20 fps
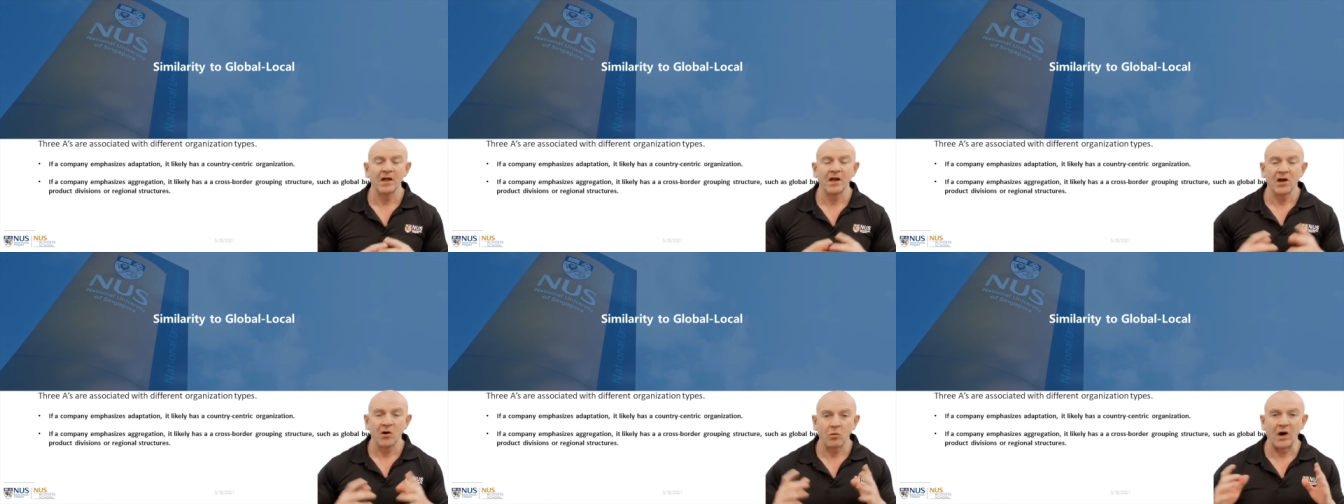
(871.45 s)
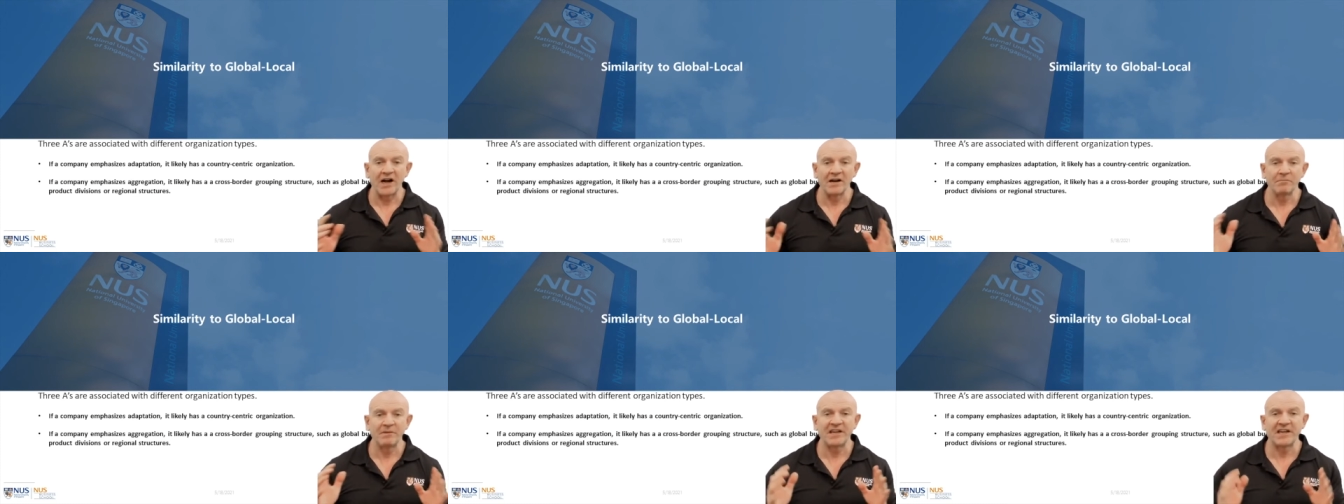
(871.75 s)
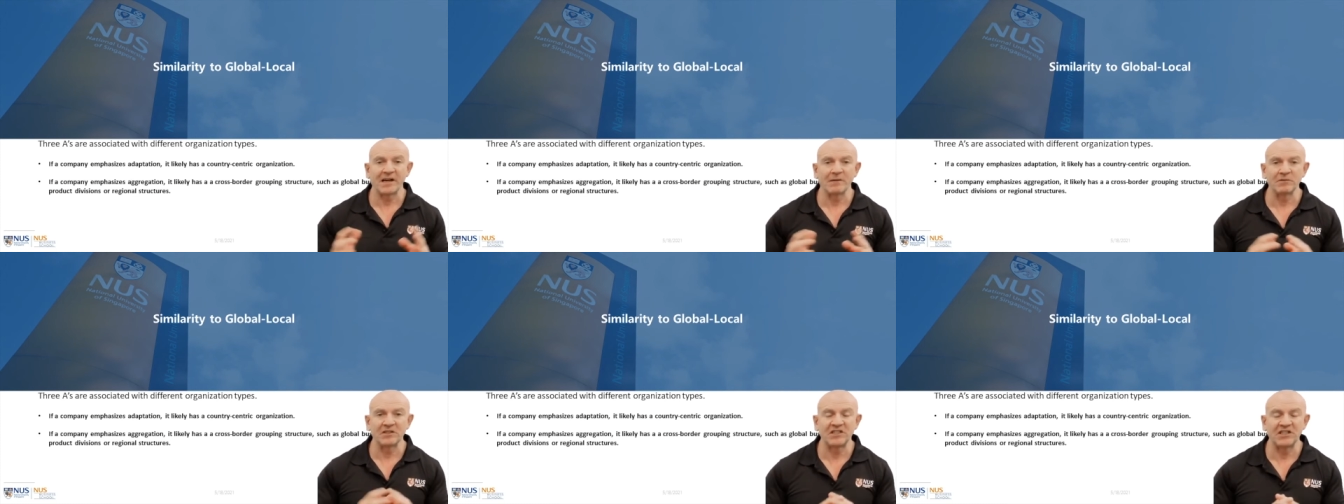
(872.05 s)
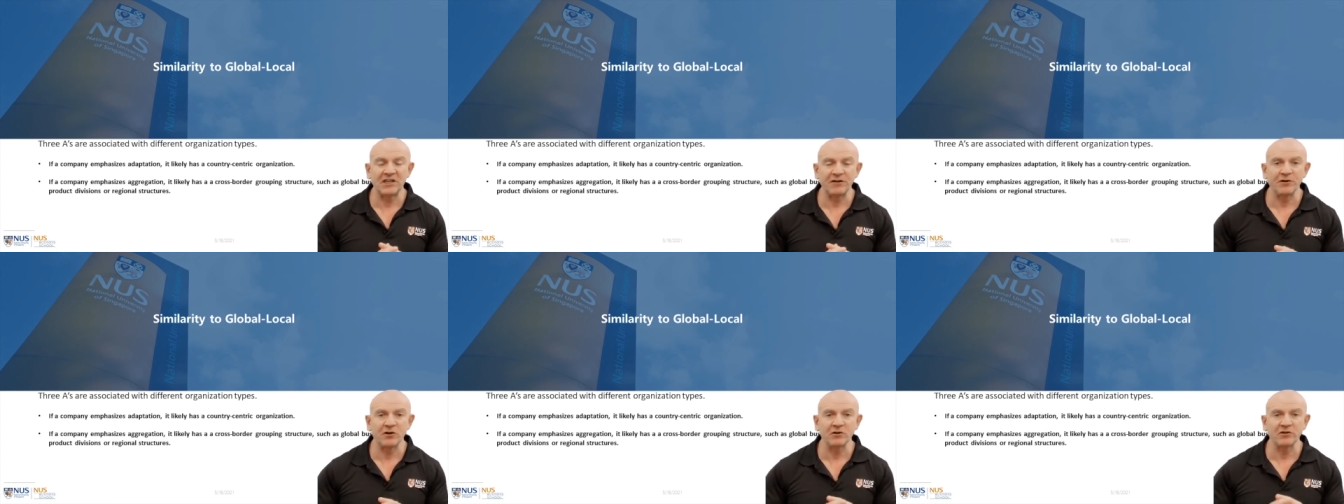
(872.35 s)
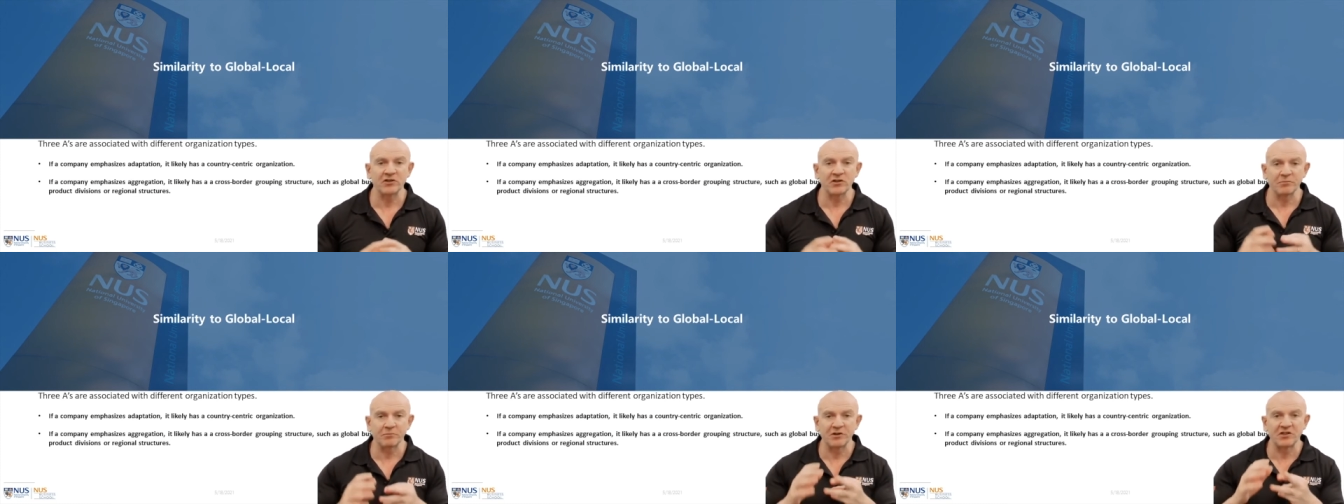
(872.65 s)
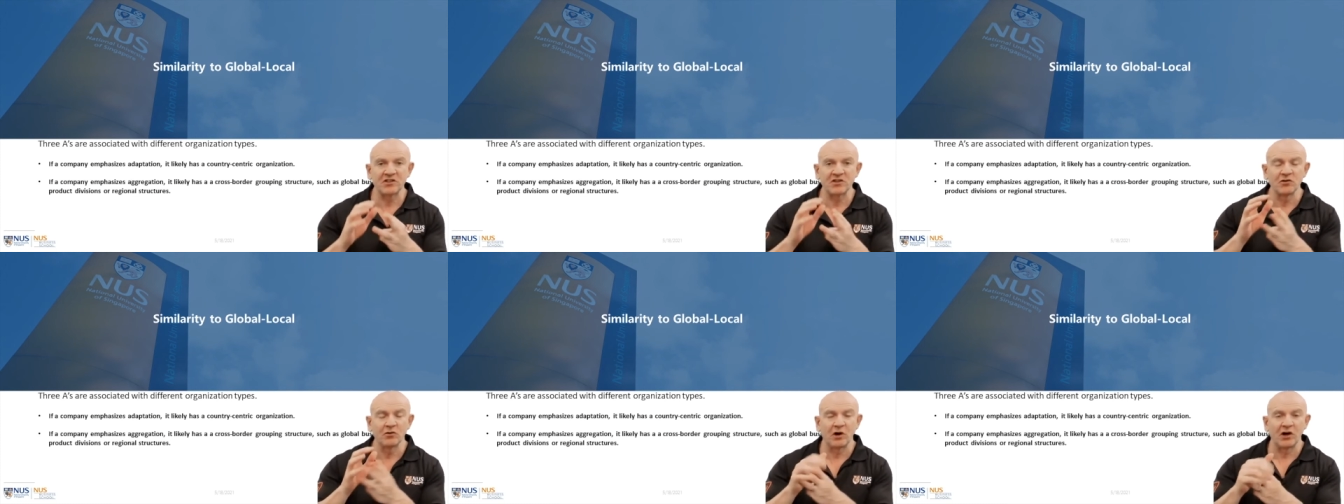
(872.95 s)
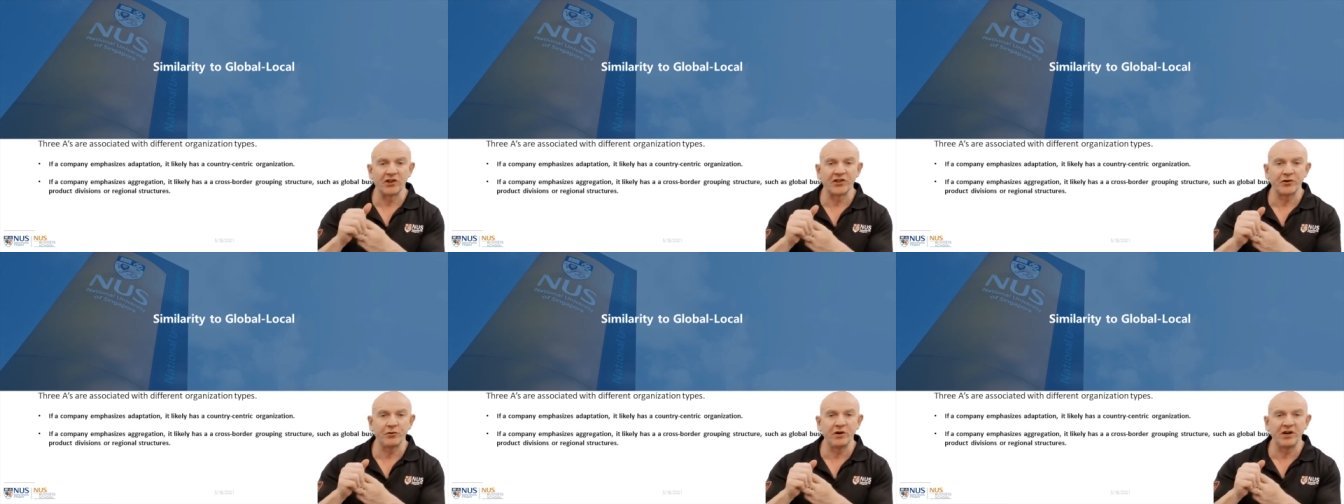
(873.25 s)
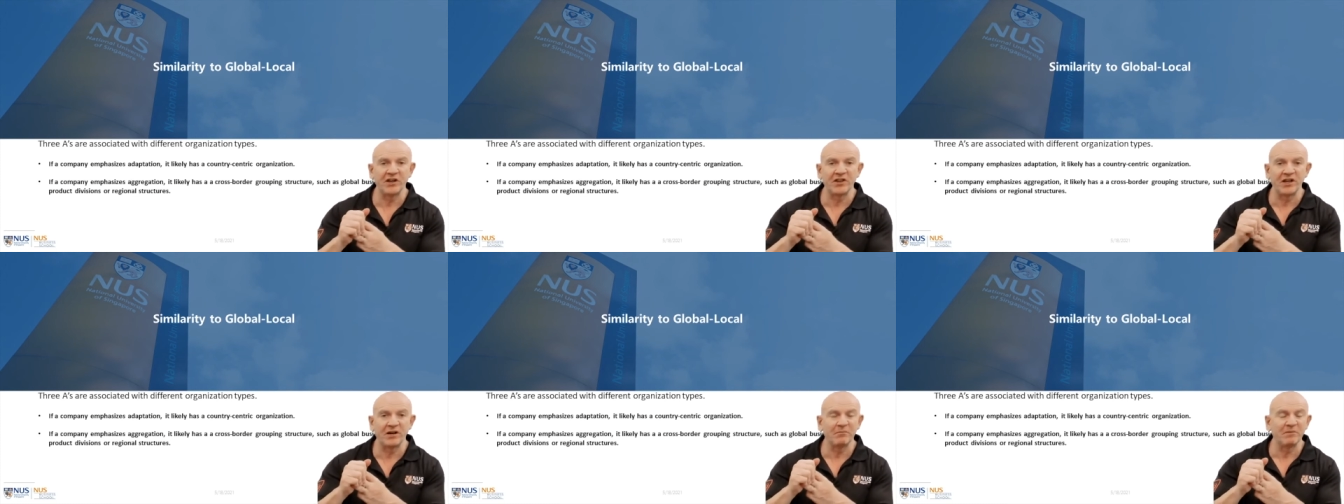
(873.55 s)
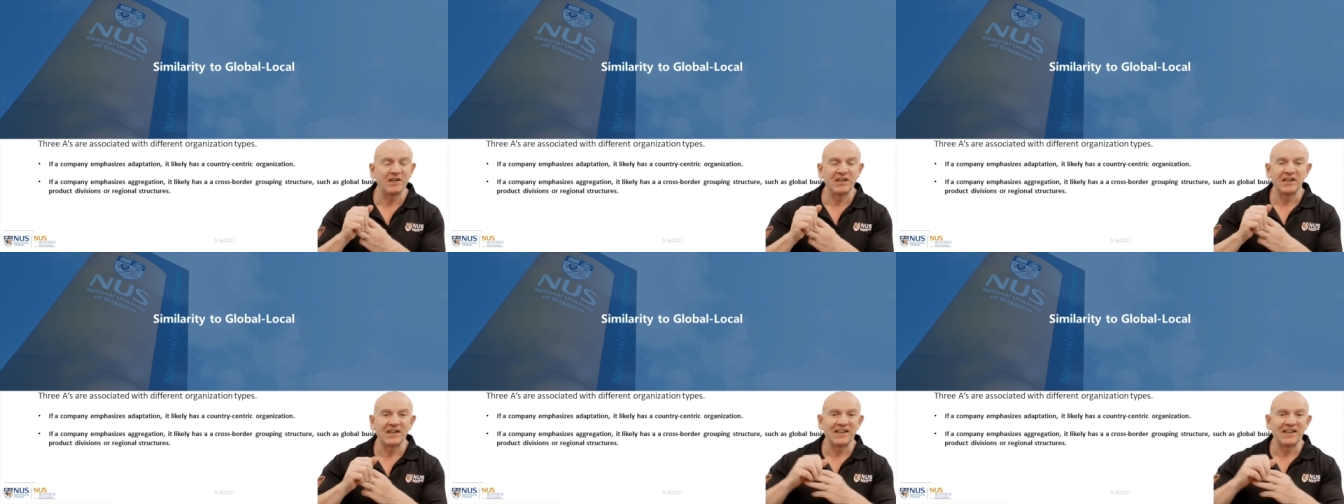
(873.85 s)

Why it becomes difficult to pursue all three of them?